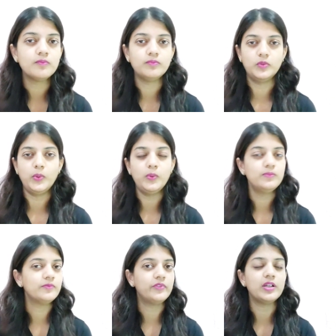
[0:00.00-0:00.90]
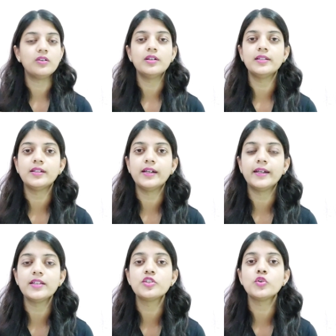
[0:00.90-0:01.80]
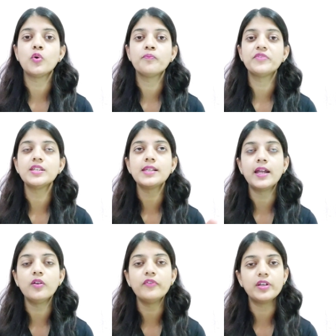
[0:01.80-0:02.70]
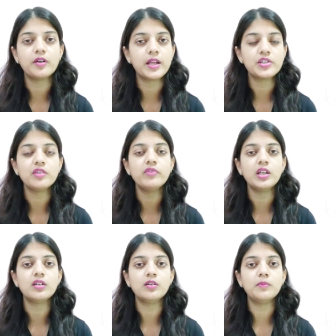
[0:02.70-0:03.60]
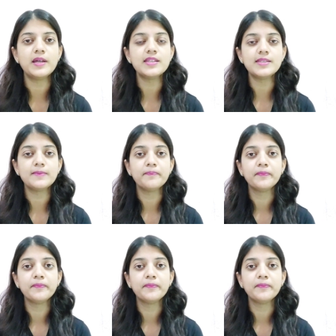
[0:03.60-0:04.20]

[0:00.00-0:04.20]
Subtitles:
No, we are not iterating. So this kind of iteration we can term as